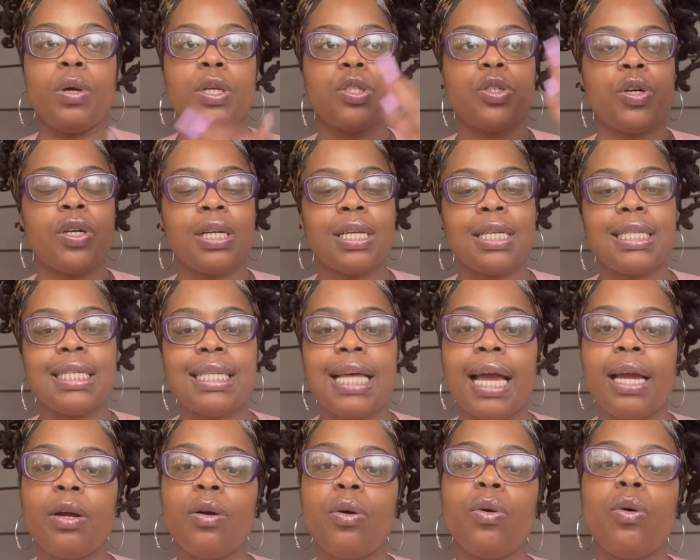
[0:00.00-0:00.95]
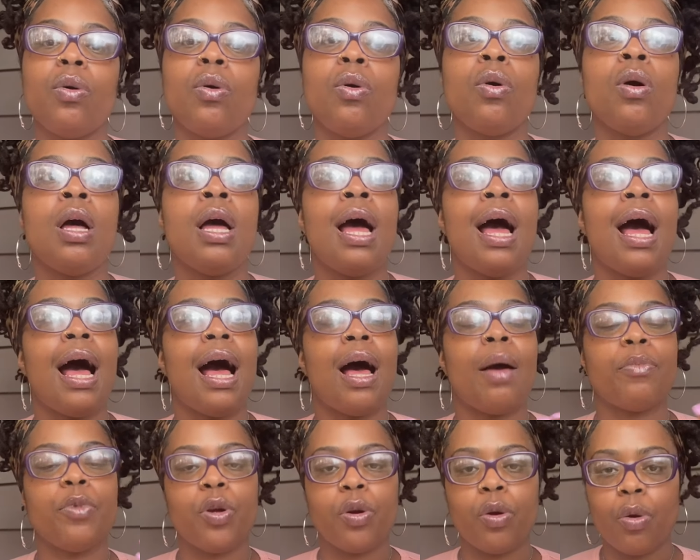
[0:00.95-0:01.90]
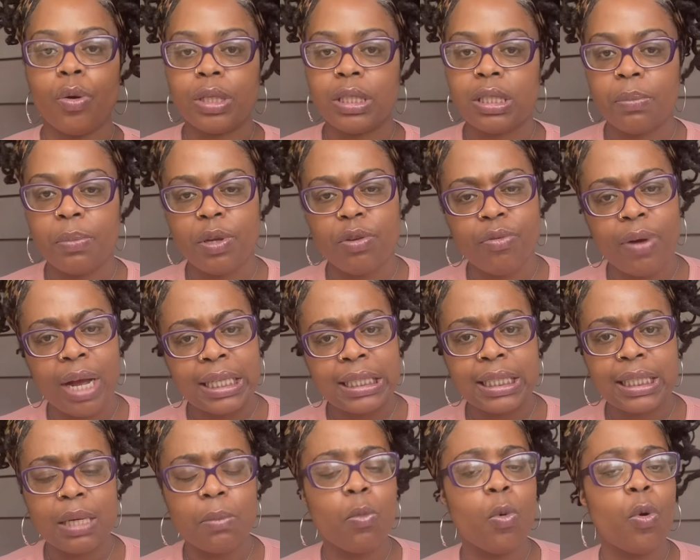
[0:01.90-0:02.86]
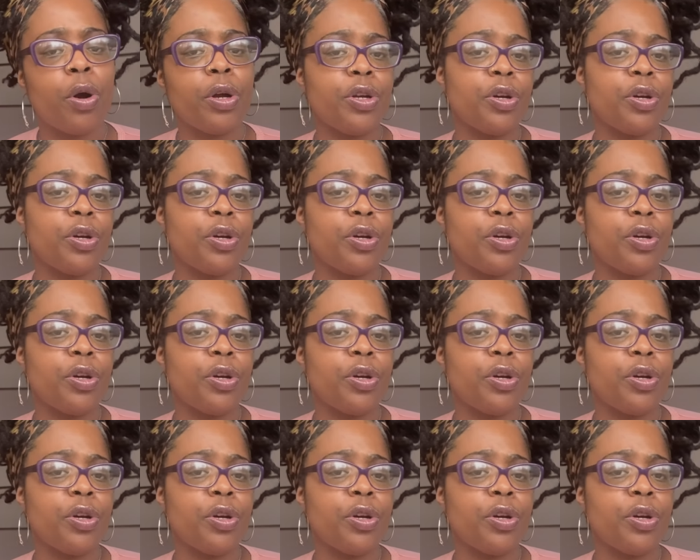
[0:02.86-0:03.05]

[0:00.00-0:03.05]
And during the cycle, you're going to be resting more.